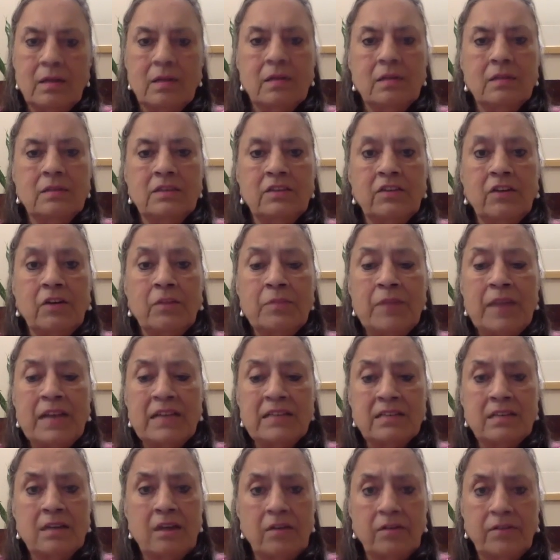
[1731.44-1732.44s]
They were
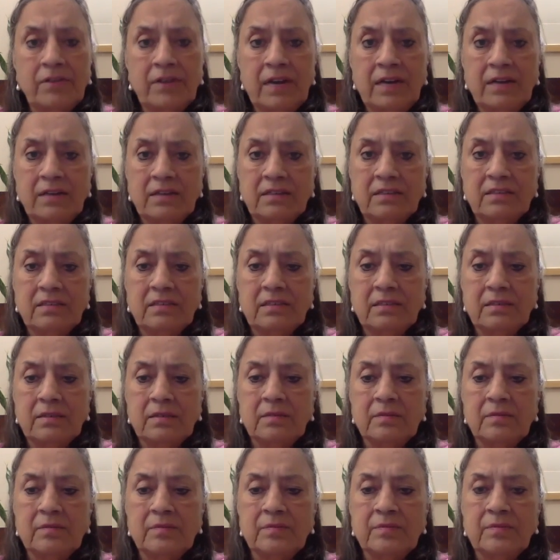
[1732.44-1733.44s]
best of friends,
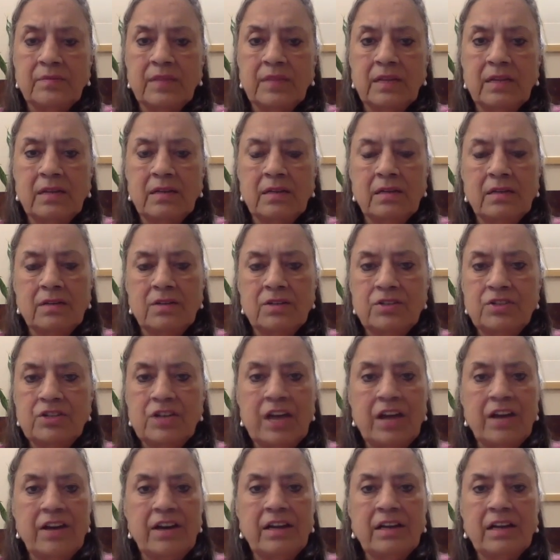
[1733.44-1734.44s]

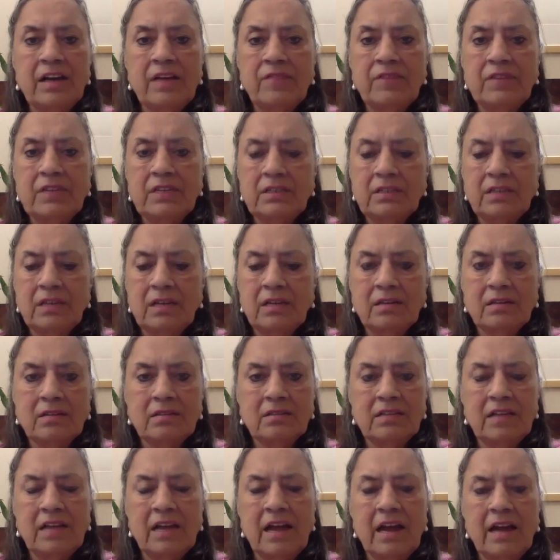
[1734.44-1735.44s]
sharing everything.
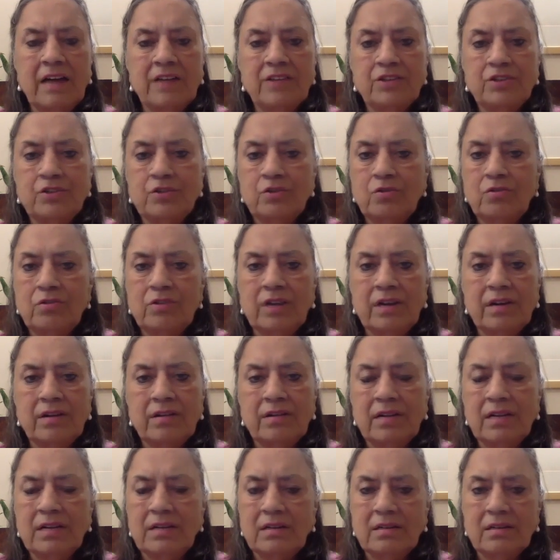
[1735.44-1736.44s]
They had children
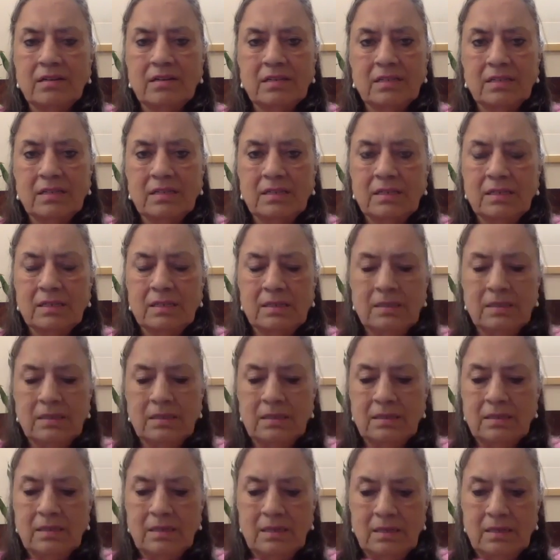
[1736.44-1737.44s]
and
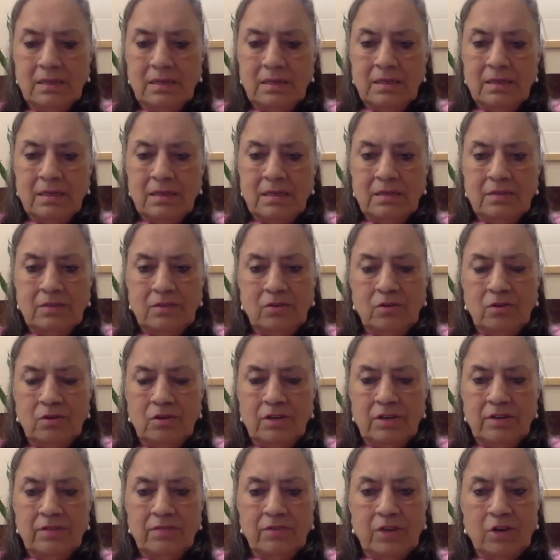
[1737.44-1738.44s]

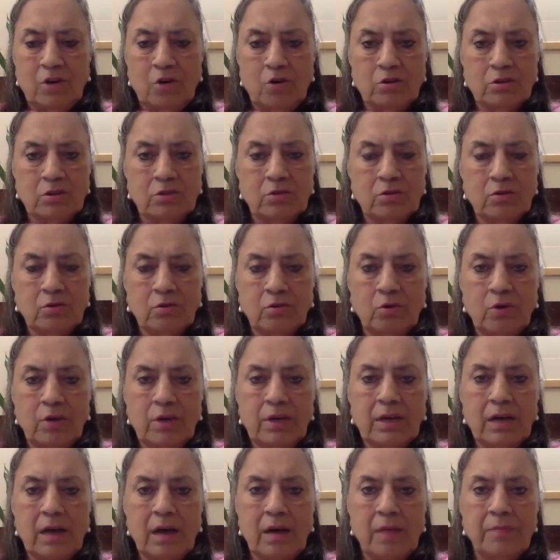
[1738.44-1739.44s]
children were also
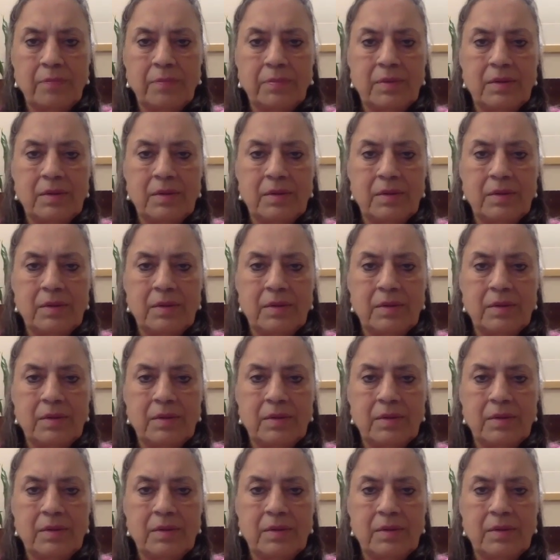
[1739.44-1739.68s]
growing up.